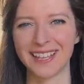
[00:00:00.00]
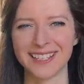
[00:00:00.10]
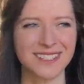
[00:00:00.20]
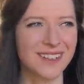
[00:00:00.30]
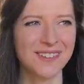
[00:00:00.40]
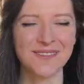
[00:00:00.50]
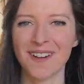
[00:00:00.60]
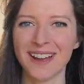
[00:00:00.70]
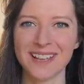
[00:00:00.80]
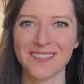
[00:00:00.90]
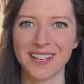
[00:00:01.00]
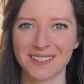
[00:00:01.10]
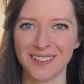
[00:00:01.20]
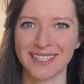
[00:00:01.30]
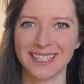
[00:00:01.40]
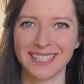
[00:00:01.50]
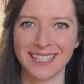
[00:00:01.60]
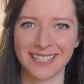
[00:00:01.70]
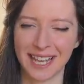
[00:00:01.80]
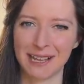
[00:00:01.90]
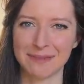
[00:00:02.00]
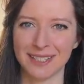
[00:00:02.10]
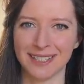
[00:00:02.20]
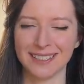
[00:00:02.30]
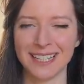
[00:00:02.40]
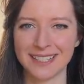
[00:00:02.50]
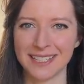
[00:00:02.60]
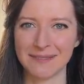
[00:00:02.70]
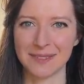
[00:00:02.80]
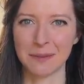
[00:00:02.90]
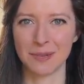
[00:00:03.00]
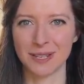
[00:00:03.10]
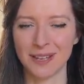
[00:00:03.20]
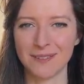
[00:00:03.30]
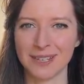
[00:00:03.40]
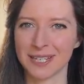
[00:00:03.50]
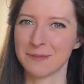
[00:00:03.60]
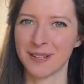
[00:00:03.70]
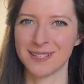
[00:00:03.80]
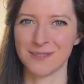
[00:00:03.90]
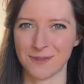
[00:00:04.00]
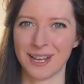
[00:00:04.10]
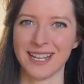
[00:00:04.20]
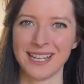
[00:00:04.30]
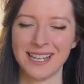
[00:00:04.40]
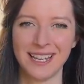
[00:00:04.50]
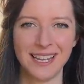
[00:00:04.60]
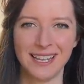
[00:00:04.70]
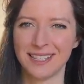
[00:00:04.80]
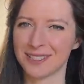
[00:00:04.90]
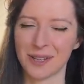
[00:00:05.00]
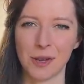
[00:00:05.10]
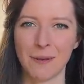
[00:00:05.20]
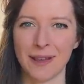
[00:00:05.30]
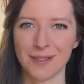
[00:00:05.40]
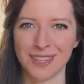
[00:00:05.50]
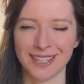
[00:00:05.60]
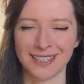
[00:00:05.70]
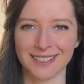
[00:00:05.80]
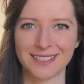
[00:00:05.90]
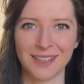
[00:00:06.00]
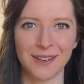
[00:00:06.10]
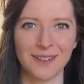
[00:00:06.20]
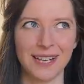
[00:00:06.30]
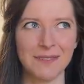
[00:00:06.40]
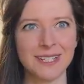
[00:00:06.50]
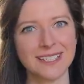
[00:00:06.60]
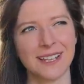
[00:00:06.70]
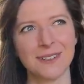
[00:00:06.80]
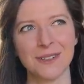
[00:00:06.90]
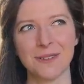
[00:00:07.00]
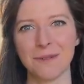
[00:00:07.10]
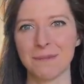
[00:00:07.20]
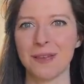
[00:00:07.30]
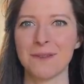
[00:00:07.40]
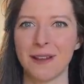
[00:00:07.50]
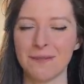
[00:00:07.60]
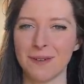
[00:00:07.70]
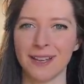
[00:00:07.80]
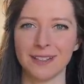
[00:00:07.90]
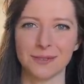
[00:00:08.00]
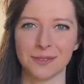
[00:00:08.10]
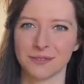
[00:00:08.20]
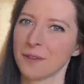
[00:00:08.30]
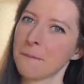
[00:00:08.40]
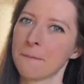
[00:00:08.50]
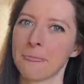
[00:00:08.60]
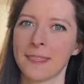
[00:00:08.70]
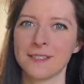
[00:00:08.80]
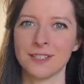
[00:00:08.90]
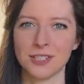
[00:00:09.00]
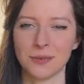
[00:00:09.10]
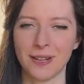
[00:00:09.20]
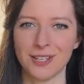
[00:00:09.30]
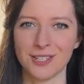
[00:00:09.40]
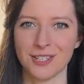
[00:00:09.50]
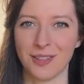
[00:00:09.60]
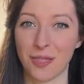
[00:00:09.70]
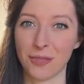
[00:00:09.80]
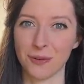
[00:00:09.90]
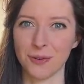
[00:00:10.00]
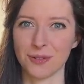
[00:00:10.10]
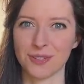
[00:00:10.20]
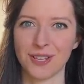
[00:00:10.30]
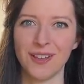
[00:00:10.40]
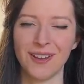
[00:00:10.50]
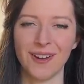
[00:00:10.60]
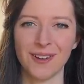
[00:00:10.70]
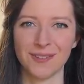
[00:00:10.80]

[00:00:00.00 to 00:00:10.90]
So why am I growing in a cabinet? It seems a bit of an expensive way to go about things. So let me tell you a bit about my sort of situation and thoughts on